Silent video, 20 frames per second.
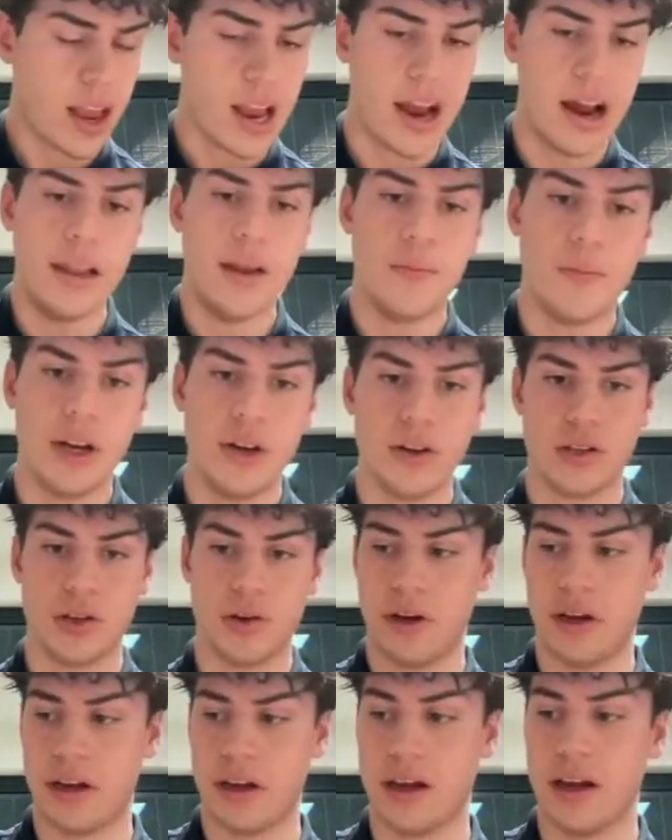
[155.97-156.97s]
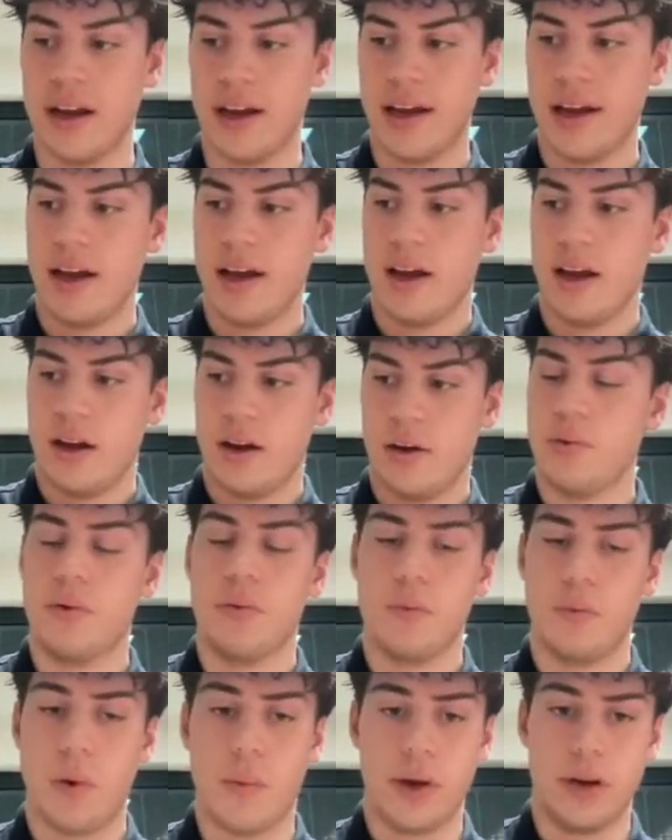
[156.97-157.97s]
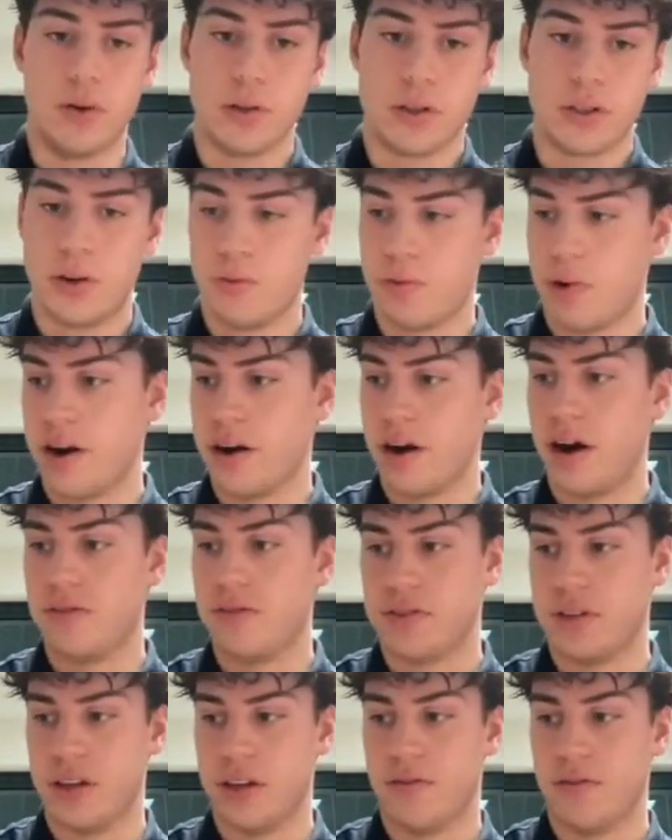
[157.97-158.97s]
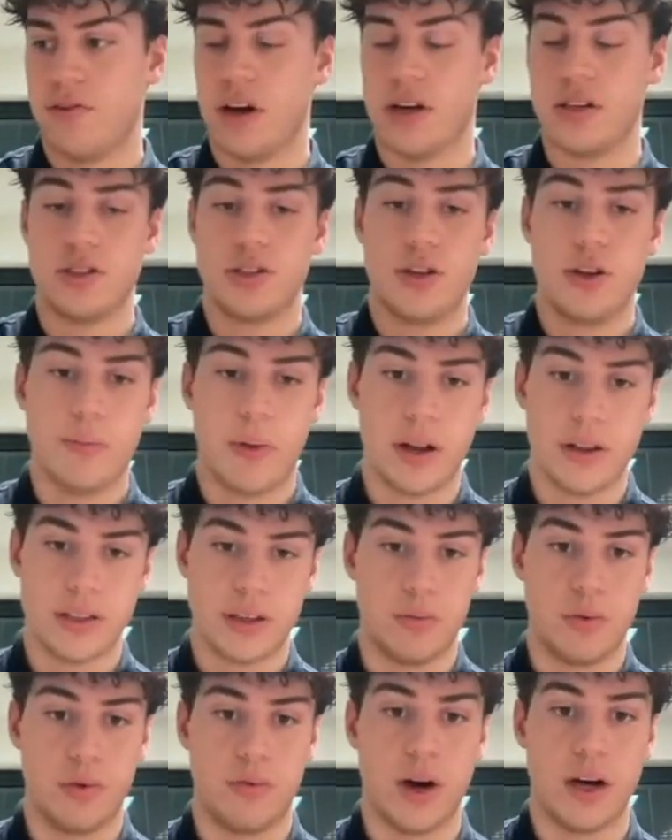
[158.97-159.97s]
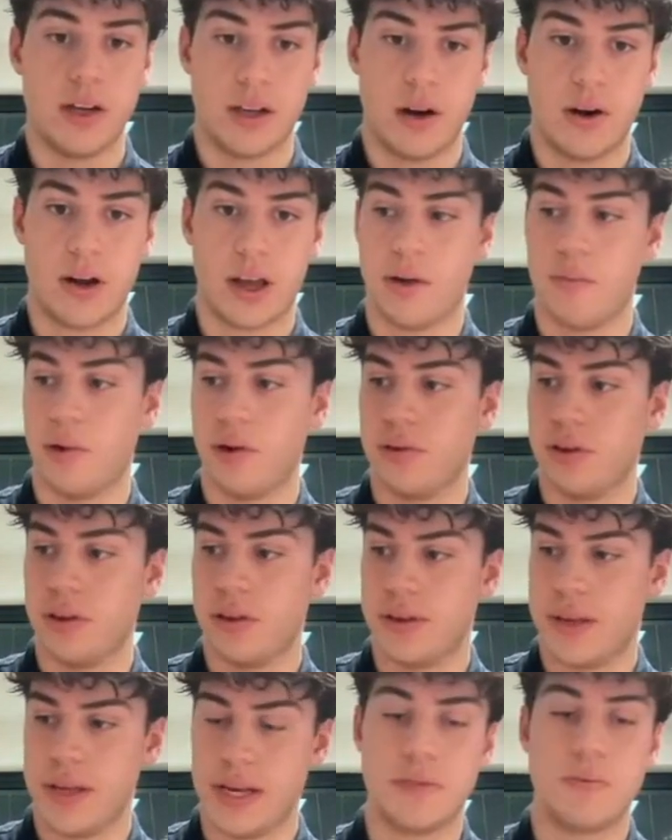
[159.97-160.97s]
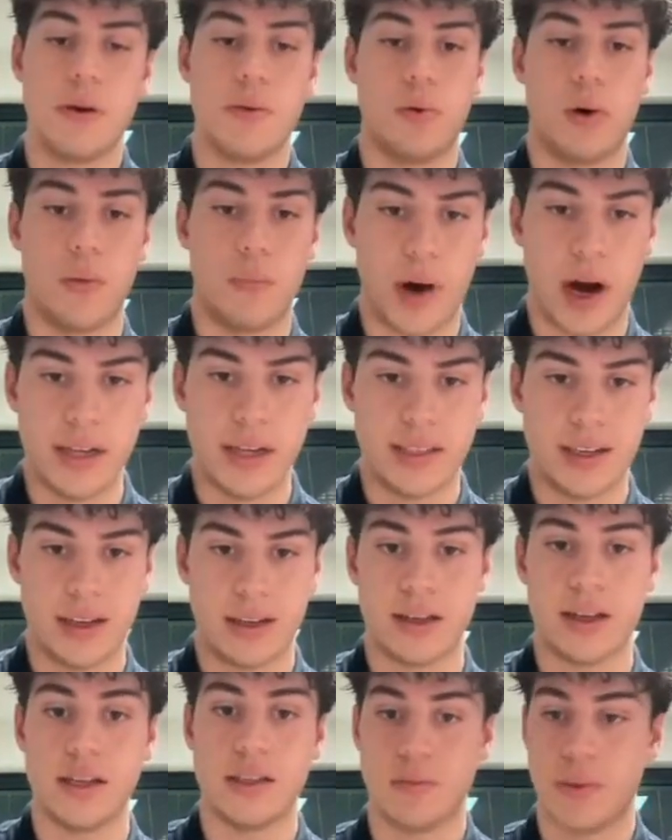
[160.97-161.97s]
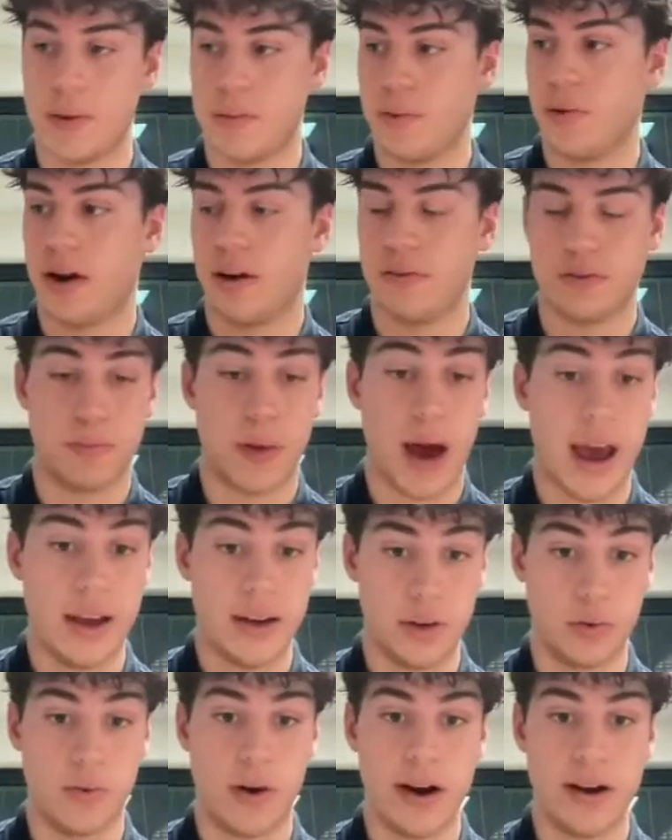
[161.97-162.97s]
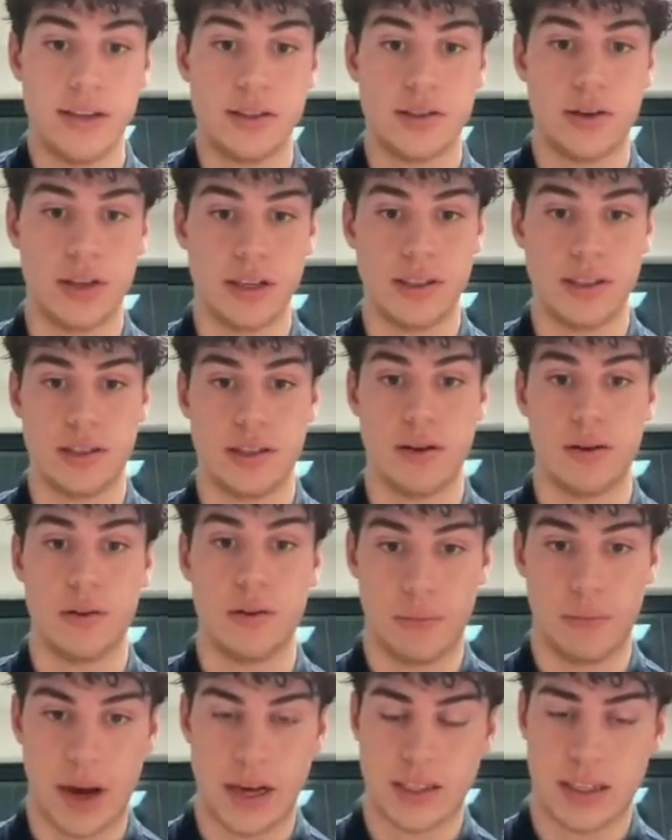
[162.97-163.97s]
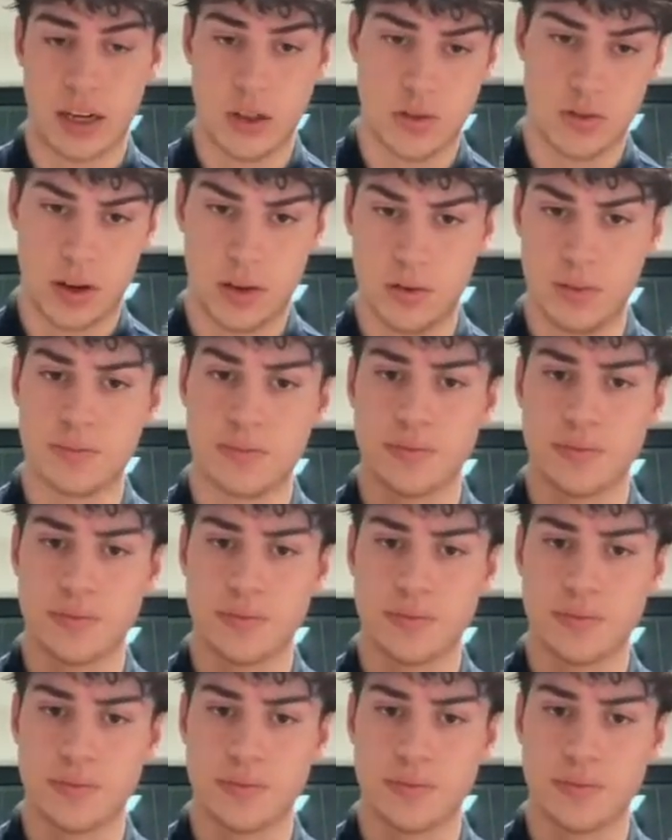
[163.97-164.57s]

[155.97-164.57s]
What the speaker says: And then when you're doing what we'd also run after the first 2 months, and we've worked out, okay, well, these people are biting, these people have paid already, so this is the best sales funnel.